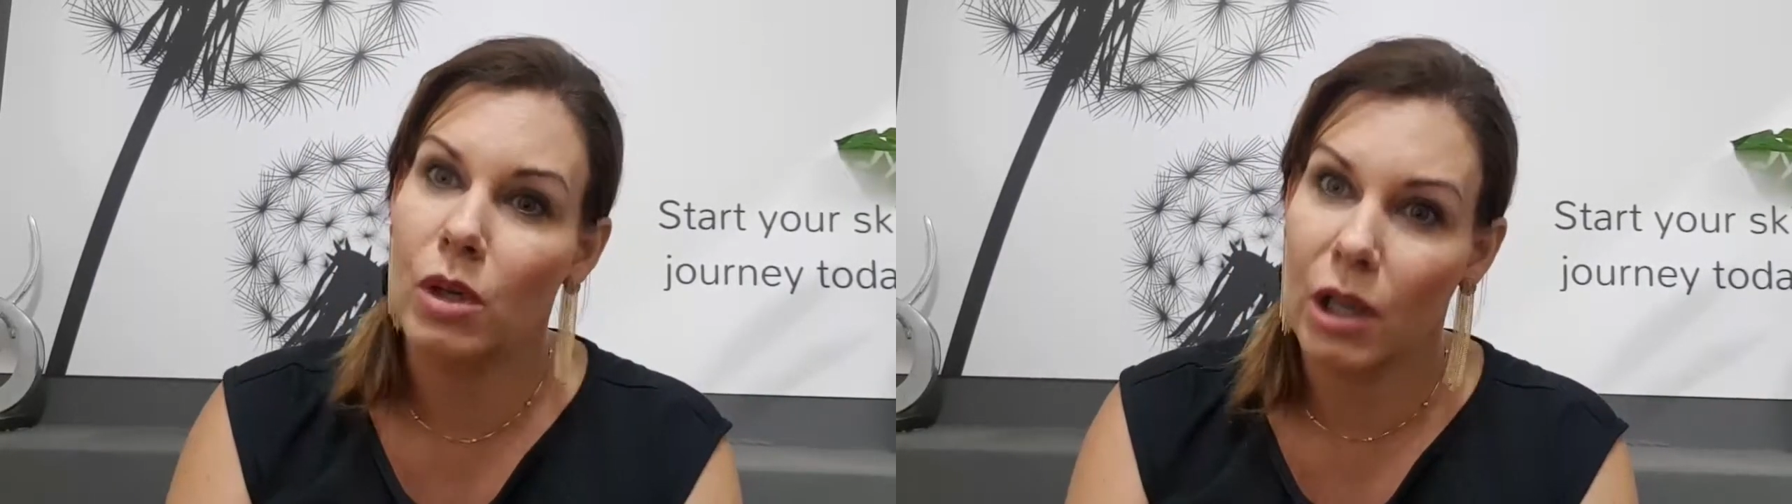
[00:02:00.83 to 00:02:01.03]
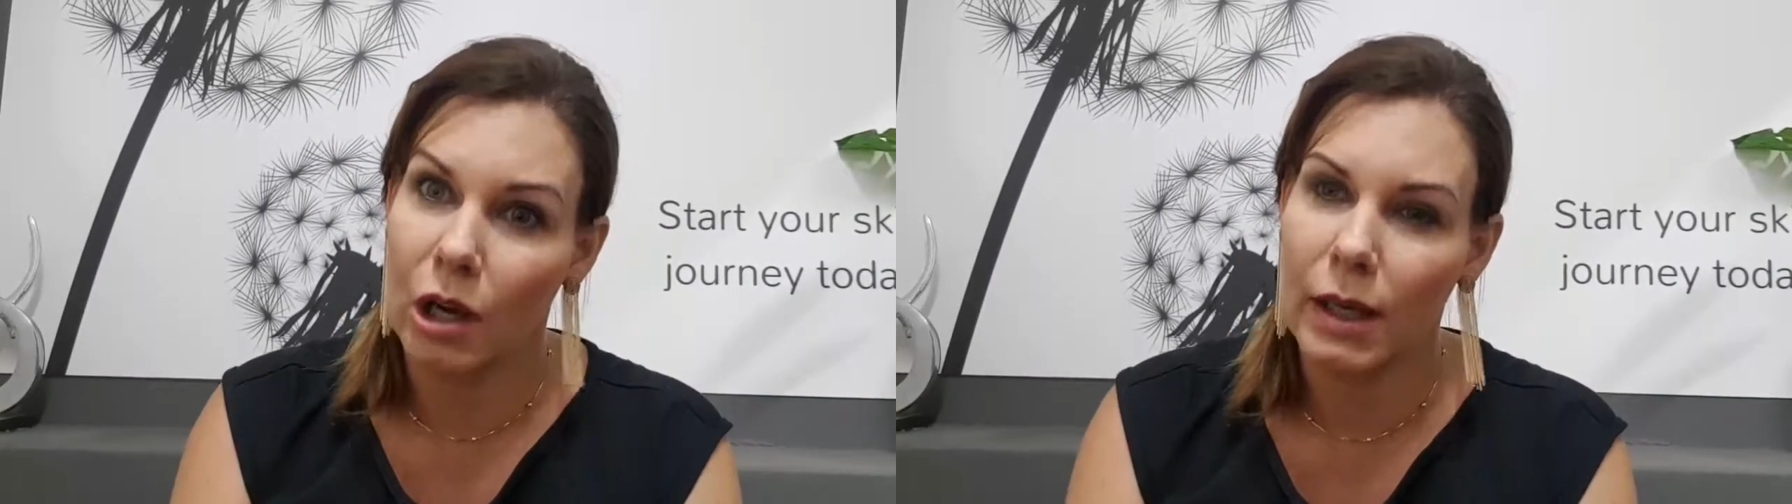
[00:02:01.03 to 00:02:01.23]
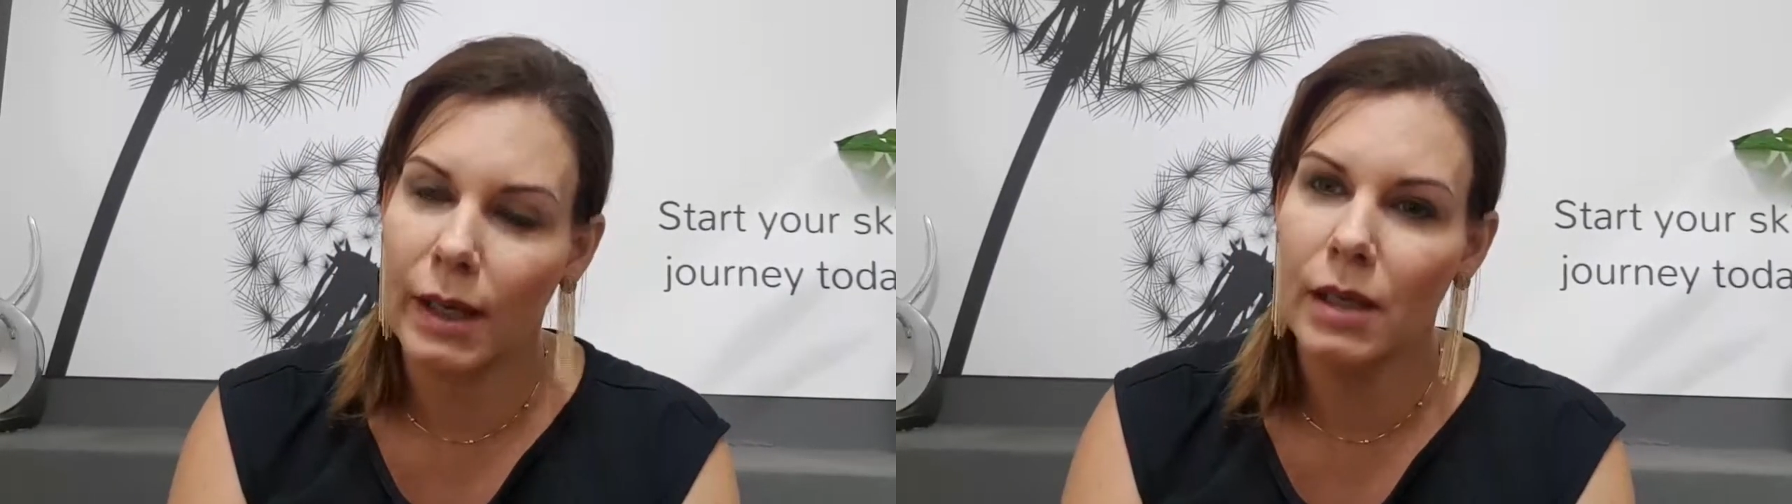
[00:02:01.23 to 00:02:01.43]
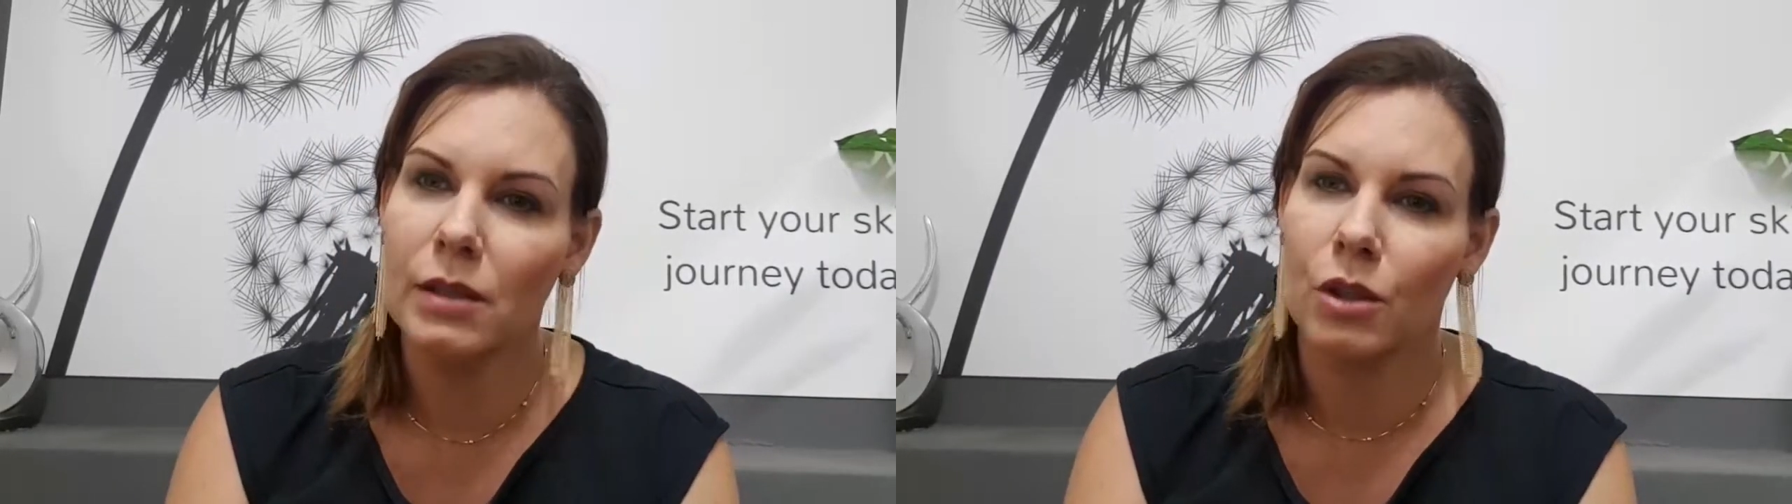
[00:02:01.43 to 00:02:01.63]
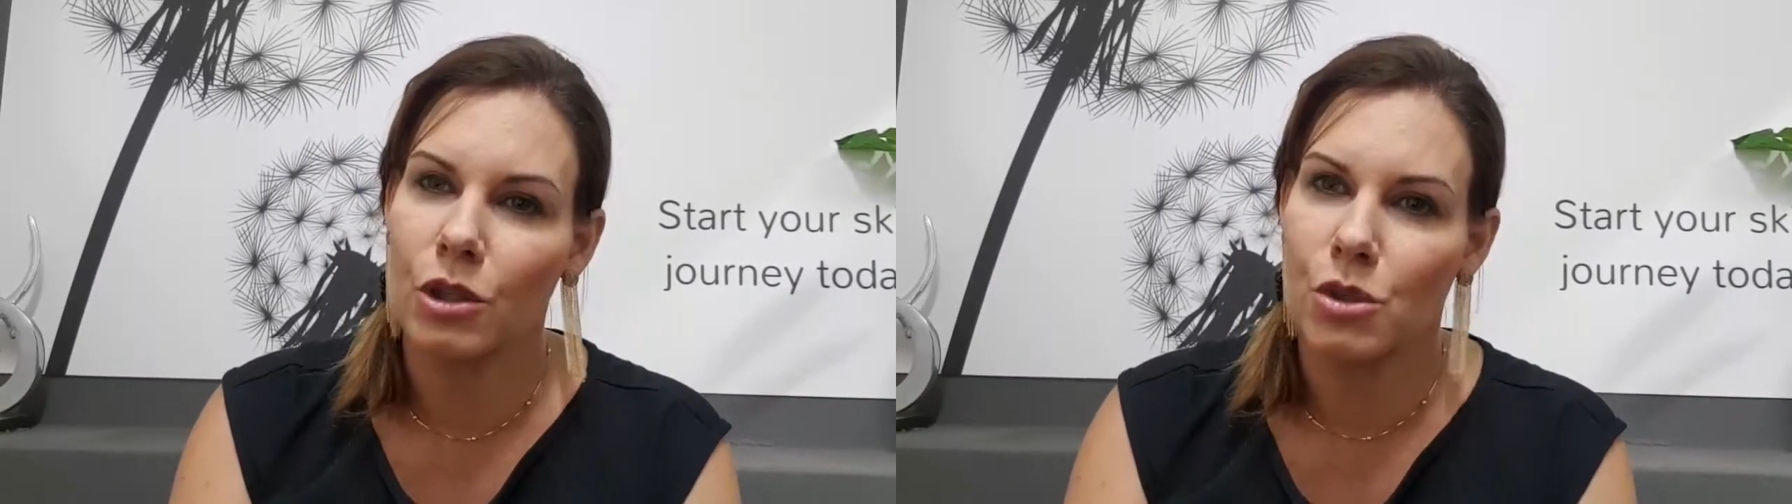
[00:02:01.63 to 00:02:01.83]
longer,
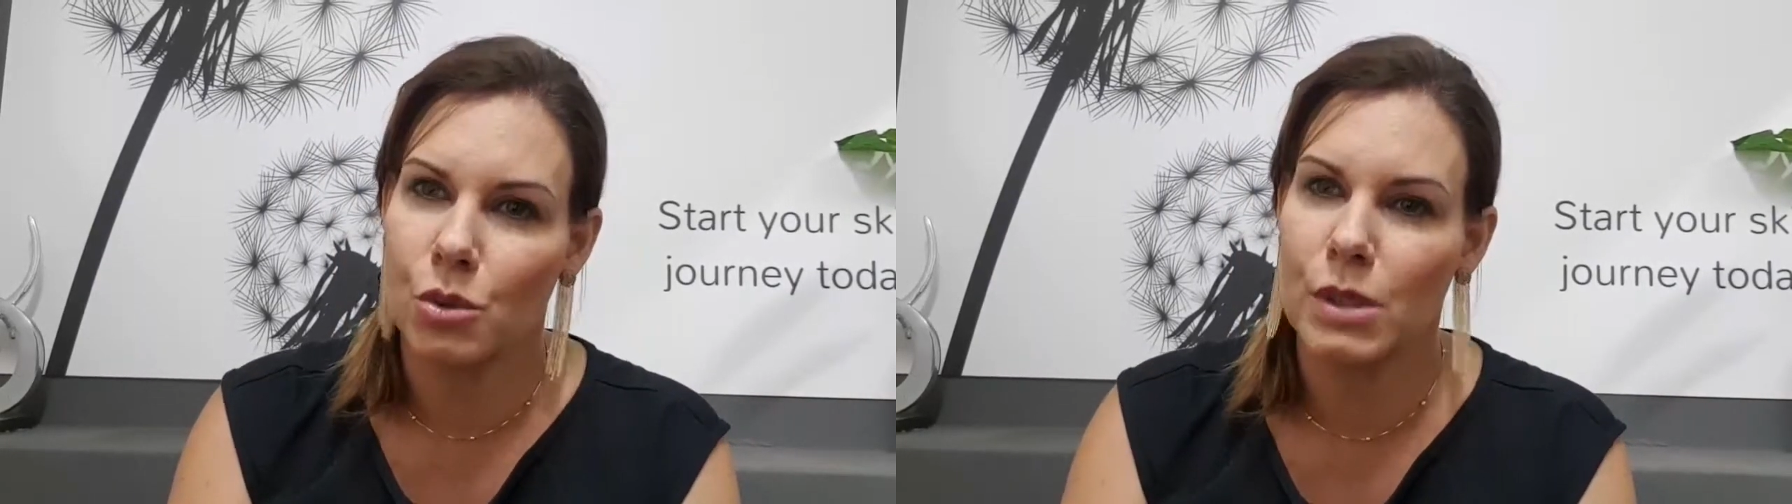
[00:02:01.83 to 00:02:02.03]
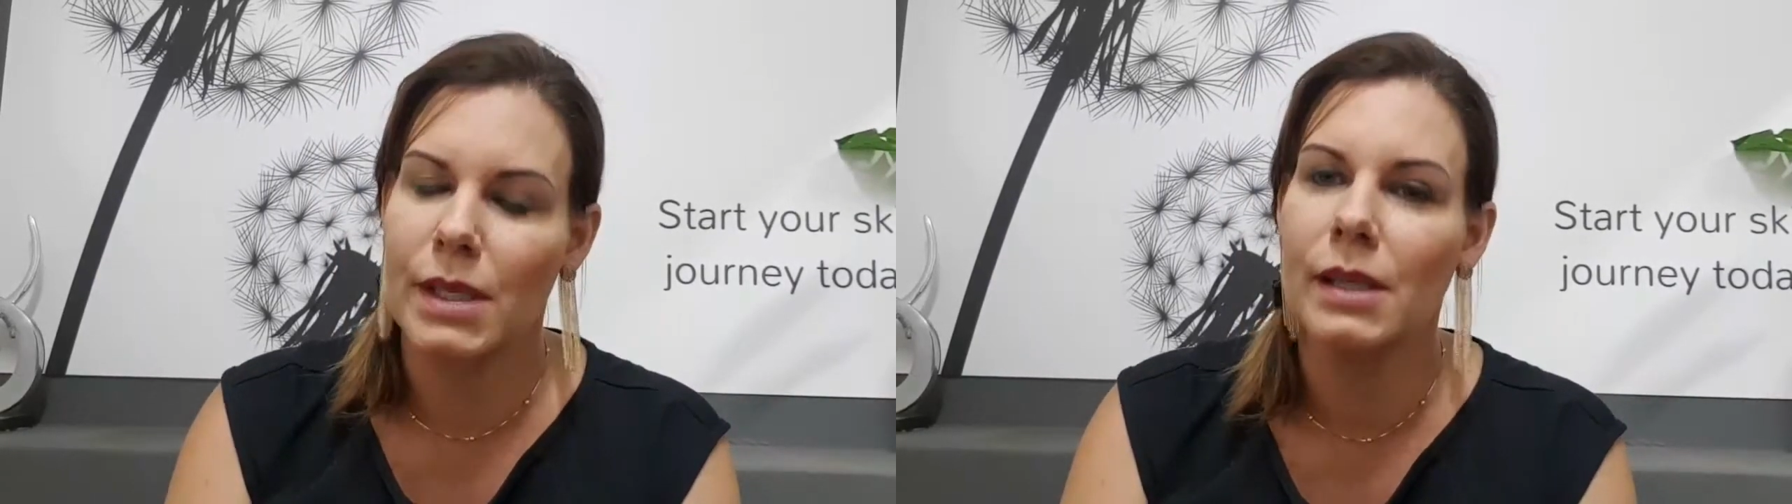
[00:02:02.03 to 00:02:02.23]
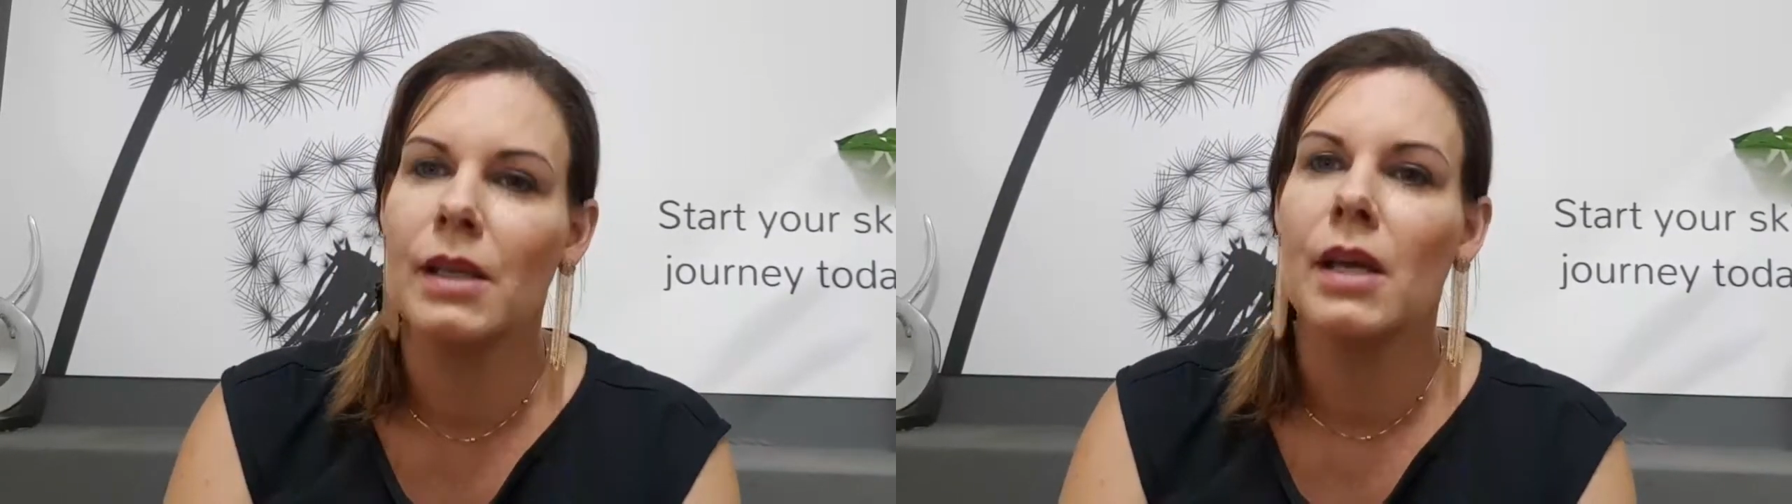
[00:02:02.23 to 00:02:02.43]
not shorter.